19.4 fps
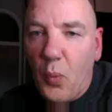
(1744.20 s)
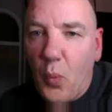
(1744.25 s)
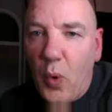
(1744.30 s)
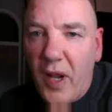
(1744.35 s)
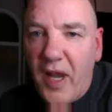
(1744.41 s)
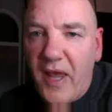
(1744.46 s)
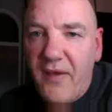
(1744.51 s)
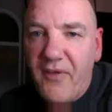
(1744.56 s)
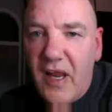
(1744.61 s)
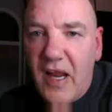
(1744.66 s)

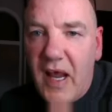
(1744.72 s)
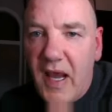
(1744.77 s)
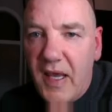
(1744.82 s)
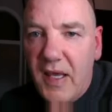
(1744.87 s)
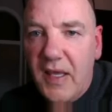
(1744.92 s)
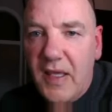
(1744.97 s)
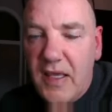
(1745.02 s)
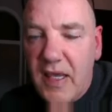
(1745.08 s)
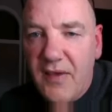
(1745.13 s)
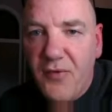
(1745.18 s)
whenever
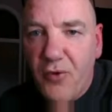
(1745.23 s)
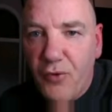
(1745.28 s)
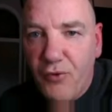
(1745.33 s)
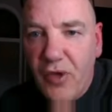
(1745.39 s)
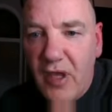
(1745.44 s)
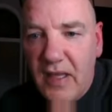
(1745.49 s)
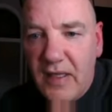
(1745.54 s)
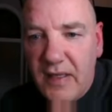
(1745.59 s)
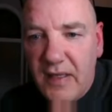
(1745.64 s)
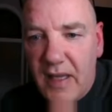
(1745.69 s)
I give a
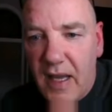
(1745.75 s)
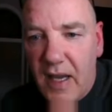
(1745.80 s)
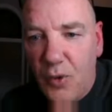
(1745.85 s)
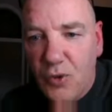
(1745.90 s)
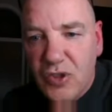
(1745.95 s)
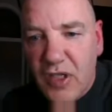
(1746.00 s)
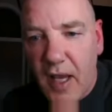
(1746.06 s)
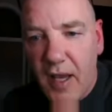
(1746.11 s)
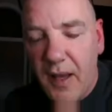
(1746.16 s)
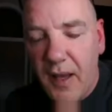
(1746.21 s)
reading
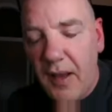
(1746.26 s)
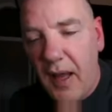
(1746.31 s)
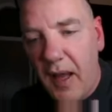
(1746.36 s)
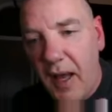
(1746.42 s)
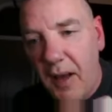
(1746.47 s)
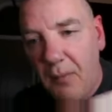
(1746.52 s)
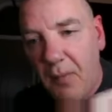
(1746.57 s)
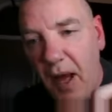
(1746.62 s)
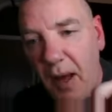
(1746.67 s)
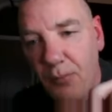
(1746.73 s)
out,
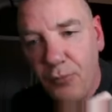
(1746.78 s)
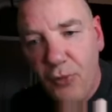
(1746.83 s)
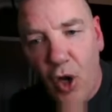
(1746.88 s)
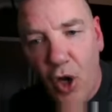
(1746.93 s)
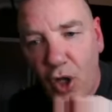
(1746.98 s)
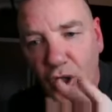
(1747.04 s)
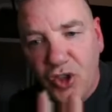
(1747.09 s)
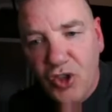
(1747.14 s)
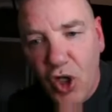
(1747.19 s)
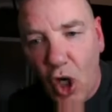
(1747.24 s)
I'm
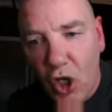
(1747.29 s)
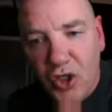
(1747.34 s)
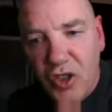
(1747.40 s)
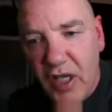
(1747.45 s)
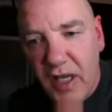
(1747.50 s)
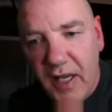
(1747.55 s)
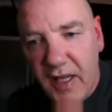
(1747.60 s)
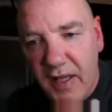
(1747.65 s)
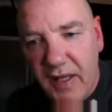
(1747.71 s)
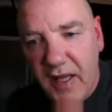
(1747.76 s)
not a
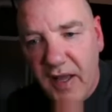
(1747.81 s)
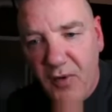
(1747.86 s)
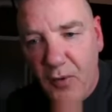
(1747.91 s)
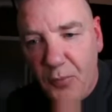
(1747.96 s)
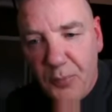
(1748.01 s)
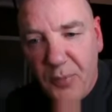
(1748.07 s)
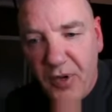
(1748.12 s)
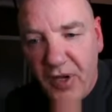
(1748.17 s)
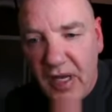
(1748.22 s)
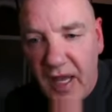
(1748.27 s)
doctor and I never
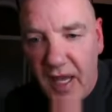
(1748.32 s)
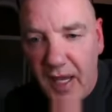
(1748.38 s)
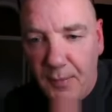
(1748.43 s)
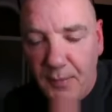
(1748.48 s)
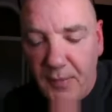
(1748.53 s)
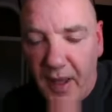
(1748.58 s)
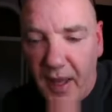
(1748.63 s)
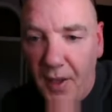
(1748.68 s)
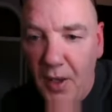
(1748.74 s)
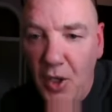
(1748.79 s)

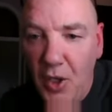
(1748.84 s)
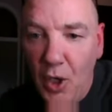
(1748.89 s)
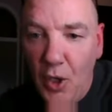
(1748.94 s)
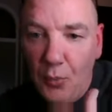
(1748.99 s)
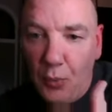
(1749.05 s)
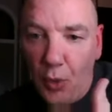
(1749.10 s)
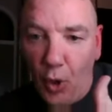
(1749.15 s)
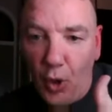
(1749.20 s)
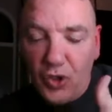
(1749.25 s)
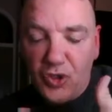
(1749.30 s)
proclaim that.
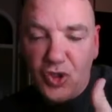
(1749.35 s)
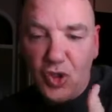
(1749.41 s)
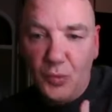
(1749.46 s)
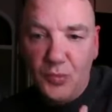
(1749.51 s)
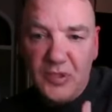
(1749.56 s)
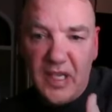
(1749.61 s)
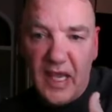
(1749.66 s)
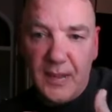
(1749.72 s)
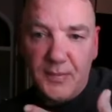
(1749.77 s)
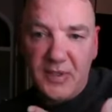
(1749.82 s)
But
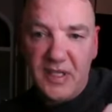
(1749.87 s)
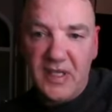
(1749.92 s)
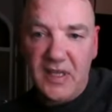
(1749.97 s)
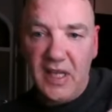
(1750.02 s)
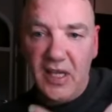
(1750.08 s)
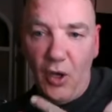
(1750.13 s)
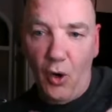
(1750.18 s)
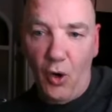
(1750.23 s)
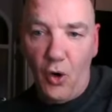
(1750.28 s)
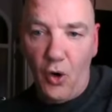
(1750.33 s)
sometimes in
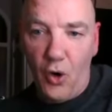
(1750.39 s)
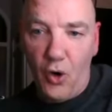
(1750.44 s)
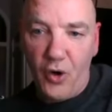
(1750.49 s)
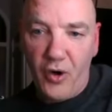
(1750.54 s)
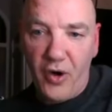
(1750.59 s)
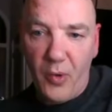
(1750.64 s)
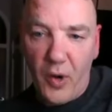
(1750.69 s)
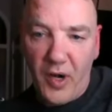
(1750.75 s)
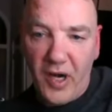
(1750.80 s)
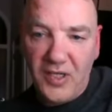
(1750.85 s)
the
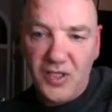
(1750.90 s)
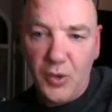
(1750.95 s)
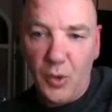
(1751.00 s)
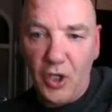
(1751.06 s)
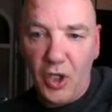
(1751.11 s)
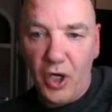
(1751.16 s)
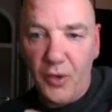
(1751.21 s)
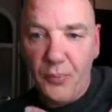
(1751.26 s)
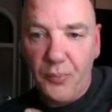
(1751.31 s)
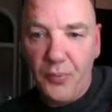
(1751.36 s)
aura, when I do a
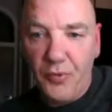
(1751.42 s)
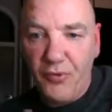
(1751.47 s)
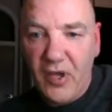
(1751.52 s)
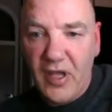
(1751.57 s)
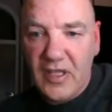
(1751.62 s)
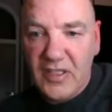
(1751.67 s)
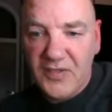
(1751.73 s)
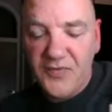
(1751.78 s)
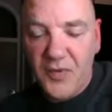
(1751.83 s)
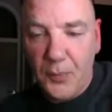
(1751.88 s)
lot of
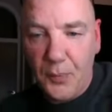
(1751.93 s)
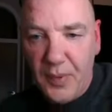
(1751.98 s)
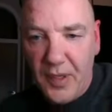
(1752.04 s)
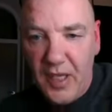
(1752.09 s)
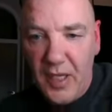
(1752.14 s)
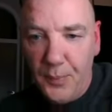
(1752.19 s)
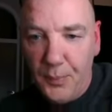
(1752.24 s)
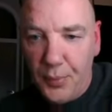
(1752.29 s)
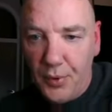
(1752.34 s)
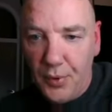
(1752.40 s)
readings for
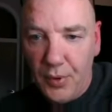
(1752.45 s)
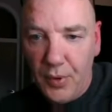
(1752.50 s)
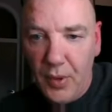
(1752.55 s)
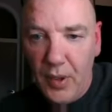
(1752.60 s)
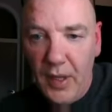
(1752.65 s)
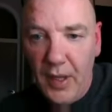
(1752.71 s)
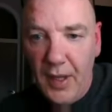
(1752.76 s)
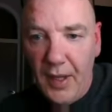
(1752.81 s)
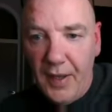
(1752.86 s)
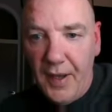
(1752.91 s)

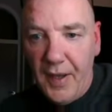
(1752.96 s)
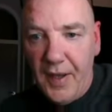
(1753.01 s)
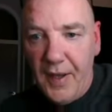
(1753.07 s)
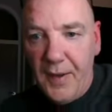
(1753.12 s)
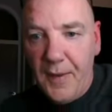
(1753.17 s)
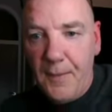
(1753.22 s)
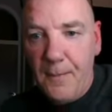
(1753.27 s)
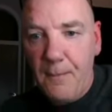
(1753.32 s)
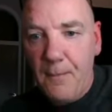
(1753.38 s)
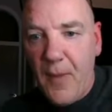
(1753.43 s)
people,
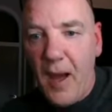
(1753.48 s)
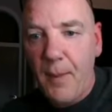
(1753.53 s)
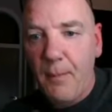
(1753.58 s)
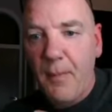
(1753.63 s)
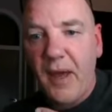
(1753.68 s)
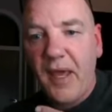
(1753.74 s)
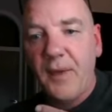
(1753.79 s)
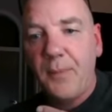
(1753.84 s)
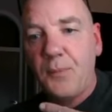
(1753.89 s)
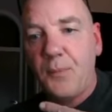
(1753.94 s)
I
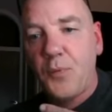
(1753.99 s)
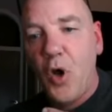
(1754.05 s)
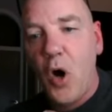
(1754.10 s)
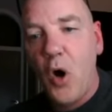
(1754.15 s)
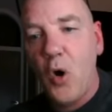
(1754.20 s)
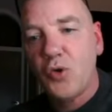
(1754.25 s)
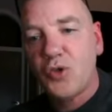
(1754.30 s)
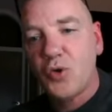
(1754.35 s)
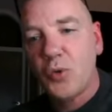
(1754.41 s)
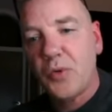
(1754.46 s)
might
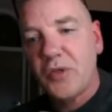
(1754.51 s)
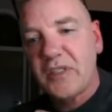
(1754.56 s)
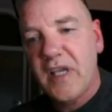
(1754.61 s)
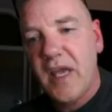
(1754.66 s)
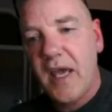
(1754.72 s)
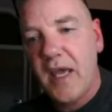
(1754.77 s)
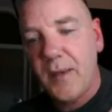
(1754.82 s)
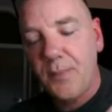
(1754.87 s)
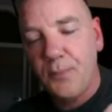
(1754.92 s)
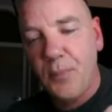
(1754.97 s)
go to a
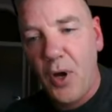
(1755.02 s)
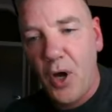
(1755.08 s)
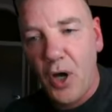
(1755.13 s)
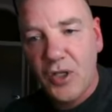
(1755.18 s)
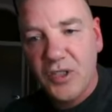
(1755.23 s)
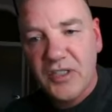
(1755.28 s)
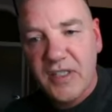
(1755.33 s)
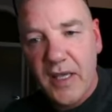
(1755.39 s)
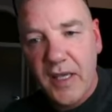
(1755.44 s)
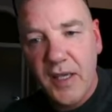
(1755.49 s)
certain
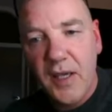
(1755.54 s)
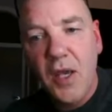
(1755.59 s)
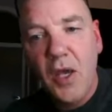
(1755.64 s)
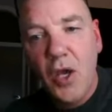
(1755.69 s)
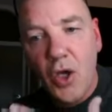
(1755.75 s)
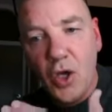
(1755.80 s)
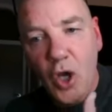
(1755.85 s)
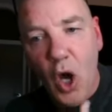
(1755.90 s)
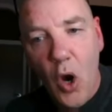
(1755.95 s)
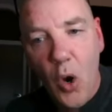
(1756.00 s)
part and say,
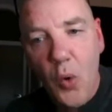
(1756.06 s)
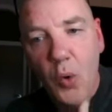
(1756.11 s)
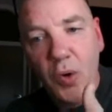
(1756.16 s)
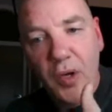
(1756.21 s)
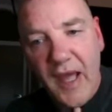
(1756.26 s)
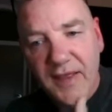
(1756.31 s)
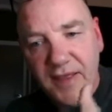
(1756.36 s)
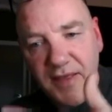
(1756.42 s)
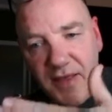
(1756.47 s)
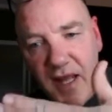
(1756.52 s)
go and
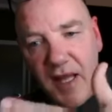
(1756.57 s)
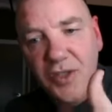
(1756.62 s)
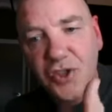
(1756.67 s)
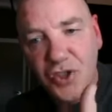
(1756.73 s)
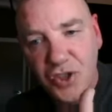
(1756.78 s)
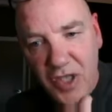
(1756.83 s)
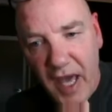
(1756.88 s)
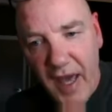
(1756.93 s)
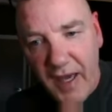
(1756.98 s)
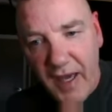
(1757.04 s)
get that
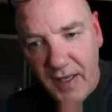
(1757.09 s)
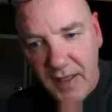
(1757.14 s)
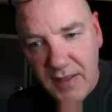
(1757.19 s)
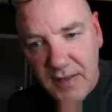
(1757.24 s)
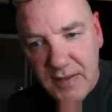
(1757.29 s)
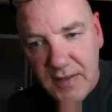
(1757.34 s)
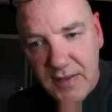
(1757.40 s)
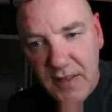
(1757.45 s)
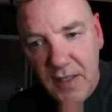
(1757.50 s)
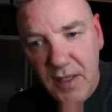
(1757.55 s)

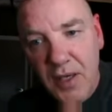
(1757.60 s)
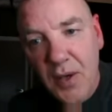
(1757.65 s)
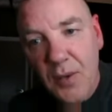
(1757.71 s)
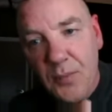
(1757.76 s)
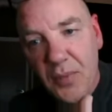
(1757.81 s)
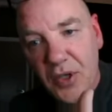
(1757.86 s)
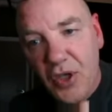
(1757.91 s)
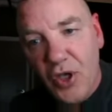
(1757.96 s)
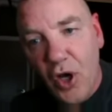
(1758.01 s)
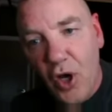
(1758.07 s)
checked,
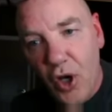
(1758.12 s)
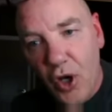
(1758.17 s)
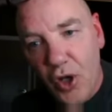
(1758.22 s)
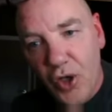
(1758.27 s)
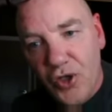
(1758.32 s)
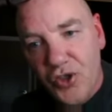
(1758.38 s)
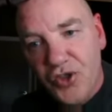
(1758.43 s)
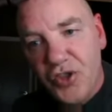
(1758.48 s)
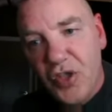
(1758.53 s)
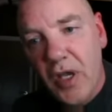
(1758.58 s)

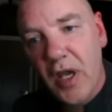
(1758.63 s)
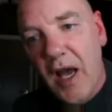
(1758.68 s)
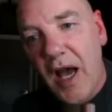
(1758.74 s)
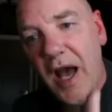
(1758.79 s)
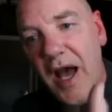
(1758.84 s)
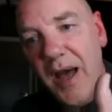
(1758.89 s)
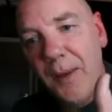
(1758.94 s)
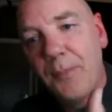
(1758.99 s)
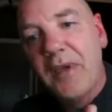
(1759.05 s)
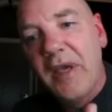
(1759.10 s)
because
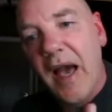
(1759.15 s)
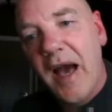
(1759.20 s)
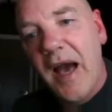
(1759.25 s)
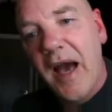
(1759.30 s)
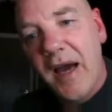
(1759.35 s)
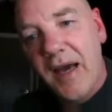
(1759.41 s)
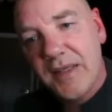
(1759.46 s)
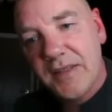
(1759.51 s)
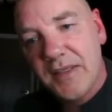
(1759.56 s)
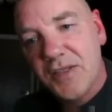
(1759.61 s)
I'm
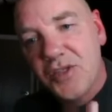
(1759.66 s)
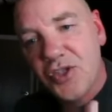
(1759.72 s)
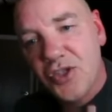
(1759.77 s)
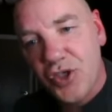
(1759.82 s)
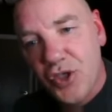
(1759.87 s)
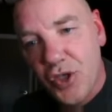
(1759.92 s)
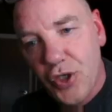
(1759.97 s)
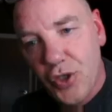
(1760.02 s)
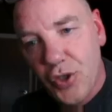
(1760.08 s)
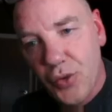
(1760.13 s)
guided
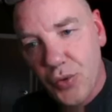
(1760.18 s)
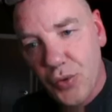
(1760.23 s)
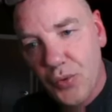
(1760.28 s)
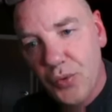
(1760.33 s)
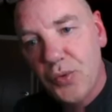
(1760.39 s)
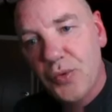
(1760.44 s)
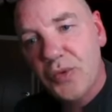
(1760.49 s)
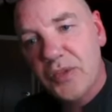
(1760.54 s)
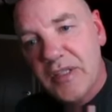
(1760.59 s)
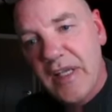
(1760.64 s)

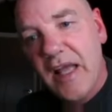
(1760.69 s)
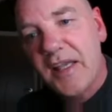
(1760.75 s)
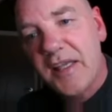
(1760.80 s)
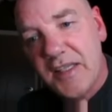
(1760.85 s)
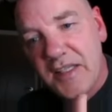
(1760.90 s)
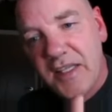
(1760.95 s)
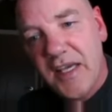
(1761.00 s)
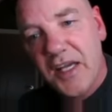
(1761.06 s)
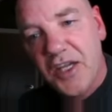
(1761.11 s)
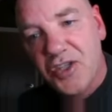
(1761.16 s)
to tell
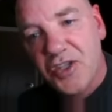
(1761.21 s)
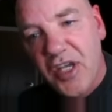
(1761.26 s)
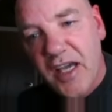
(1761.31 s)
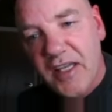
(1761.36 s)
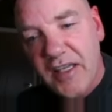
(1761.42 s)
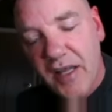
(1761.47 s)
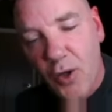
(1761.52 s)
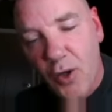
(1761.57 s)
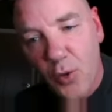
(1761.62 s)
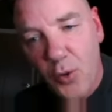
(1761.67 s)
you to get it
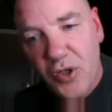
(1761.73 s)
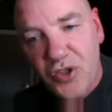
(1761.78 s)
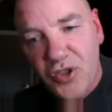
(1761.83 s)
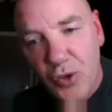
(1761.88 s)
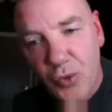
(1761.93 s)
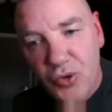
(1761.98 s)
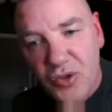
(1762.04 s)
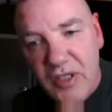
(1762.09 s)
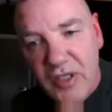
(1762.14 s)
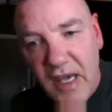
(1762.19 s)
checked. And I always
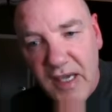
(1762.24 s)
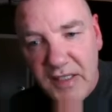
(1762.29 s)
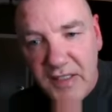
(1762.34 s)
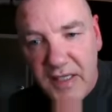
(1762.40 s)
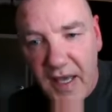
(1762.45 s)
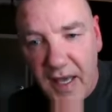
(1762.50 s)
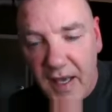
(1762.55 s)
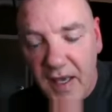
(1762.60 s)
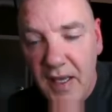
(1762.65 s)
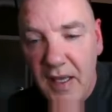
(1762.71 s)
do say
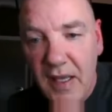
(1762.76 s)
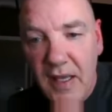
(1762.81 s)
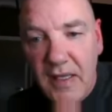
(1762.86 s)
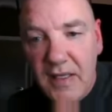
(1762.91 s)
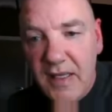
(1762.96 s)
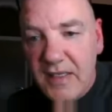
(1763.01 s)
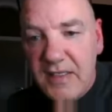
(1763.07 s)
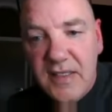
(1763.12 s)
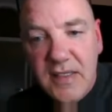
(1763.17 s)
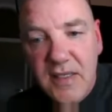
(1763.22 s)
to you,
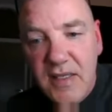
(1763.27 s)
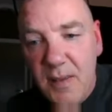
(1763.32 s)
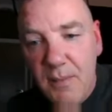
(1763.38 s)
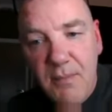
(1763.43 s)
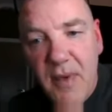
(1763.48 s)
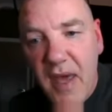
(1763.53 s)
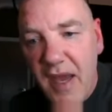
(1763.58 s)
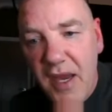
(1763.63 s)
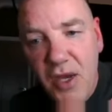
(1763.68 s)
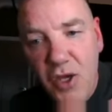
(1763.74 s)
listen, there
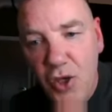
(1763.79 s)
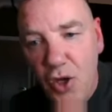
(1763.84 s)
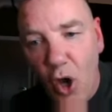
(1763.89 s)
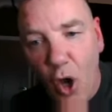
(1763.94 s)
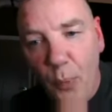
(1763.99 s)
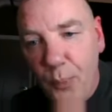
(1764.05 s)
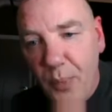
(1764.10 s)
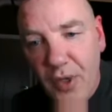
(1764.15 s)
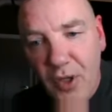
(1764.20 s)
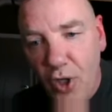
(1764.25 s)
may
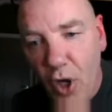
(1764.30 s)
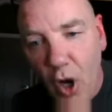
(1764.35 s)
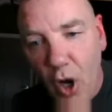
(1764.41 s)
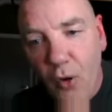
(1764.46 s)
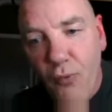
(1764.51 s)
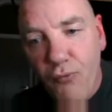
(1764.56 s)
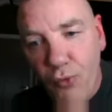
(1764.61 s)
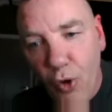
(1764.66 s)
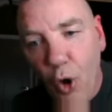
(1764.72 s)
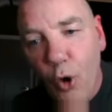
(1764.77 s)
not be
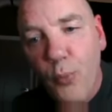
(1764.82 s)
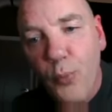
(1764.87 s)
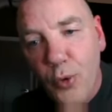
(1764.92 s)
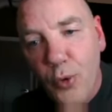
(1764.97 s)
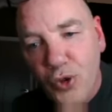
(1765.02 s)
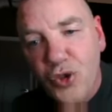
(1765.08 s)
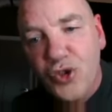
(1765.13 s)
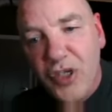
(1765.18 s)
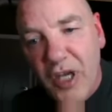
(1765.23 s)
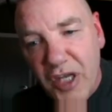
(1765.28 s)
nothing wrong,
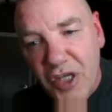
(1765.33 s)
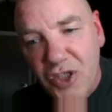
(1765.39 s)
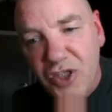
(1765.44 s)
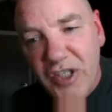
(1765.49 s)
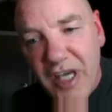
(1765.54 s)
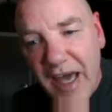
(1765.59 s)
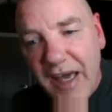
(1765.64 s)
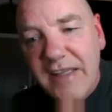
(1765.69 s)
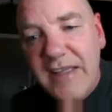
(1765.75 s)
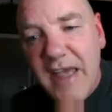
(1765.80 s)
but just get it
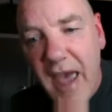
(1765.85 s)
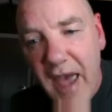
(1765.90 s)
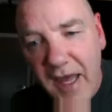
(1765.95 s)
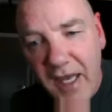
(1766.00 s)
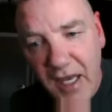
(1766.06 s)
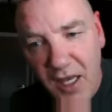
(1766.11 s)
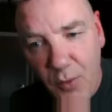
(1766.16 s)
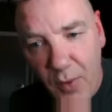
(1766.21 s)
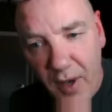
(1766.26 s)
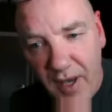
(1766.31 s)
checked
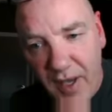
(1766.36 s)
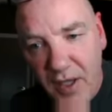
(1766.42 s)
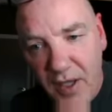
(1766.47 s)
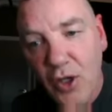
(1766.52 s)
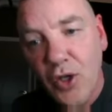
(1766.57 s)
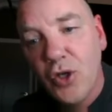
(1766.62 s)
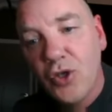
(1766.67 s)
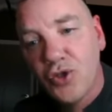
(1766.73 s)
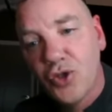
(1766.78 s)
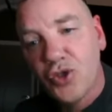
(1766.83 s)

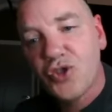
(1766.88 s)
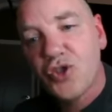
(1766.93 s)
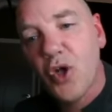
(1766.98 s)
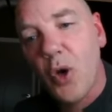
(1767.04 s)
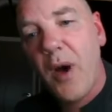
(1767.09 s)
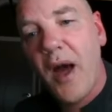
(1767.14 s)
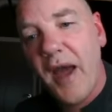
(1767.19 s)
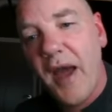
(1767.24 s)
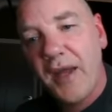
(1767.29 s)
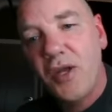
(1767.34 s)
anyway, just
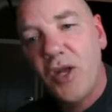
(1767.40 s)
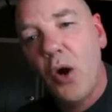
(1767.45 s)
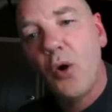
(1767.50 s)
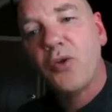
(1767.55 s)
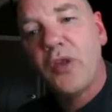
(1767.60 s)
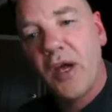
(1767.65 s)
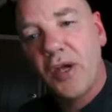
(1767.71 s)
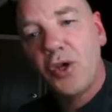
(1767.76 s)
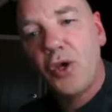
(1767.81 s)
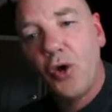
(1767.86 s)
so I
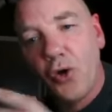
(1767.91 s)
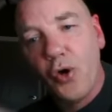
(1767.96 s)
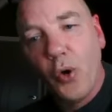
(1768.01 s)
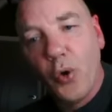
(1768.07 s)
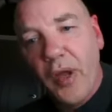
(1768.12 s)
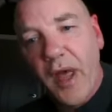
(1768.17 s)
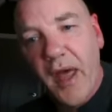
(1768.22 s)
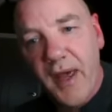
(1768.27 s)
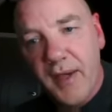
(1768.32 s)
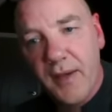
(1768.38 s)
know that you're
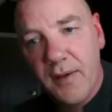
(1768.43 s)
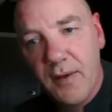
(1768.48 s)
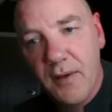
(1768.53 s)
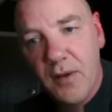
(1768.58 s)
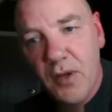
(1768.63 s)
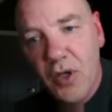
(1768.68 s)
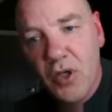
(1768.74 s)
okay.